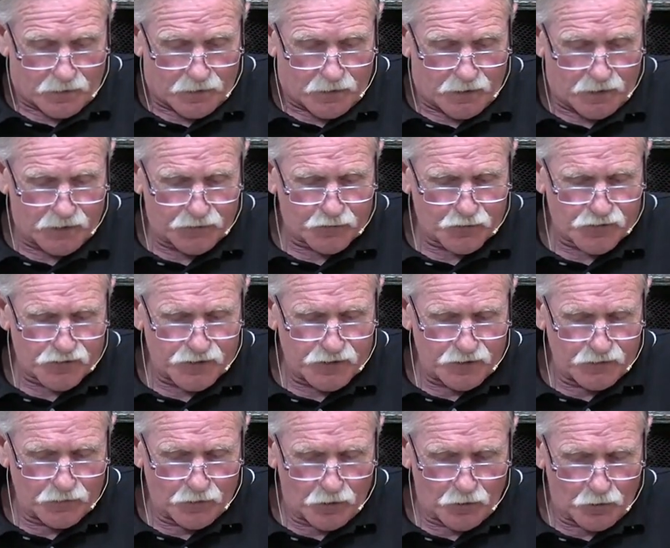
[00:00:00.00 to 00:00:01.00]

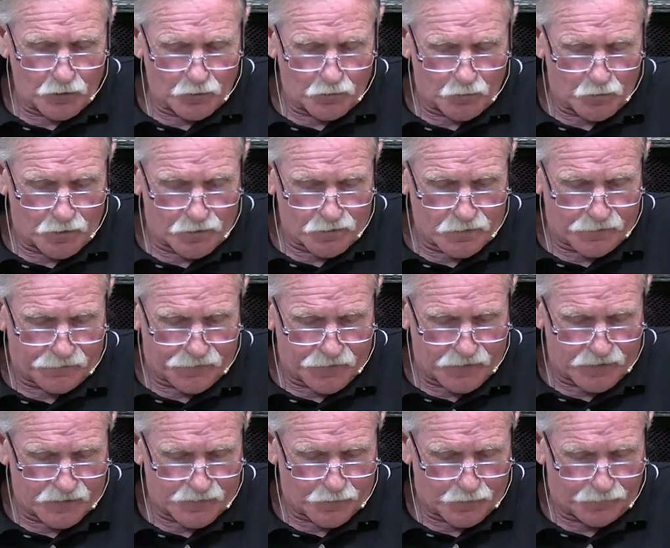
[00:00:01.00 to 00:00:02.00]
Interesting, though, one of the
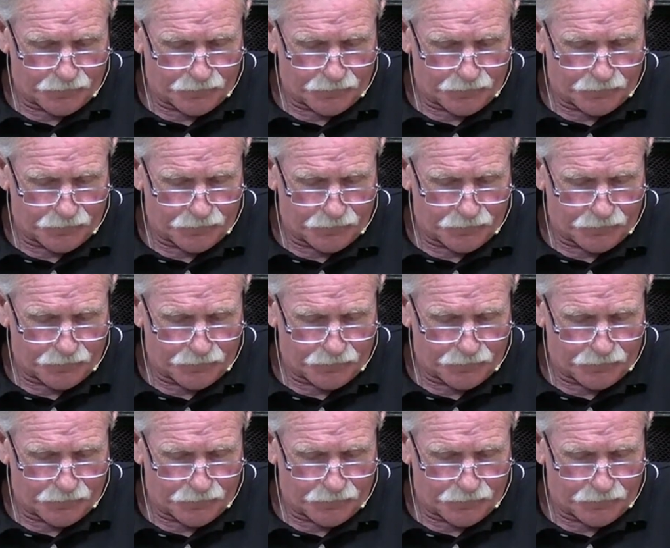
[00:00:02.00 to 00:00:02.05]
things we'll